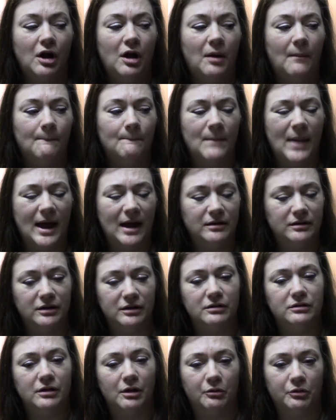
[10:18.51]
Matt didn't
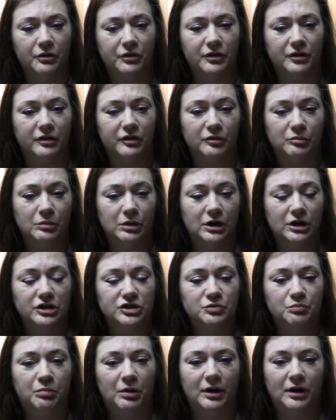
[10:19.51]
notice it as much,
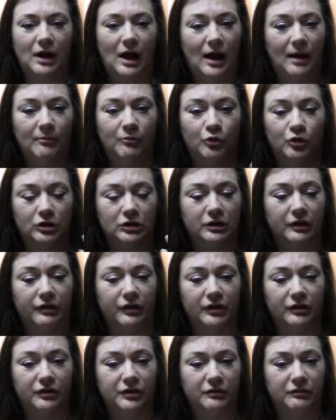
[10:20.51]
but I'm really
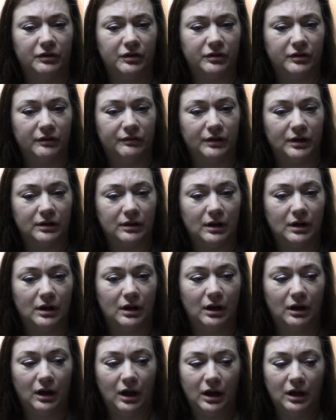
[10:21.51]
sensitive to stuff like
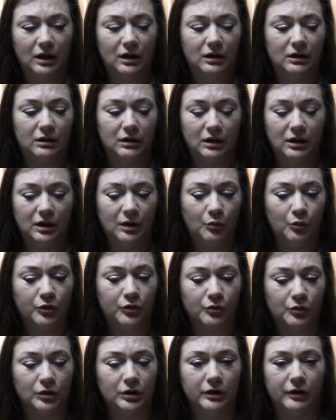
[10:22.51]
that, and it was
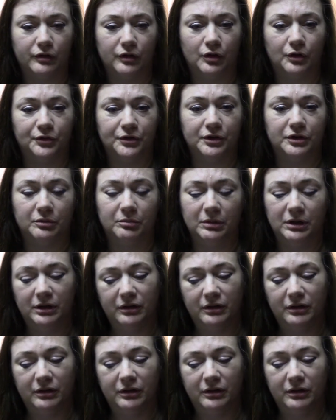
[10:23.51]
really salty to me.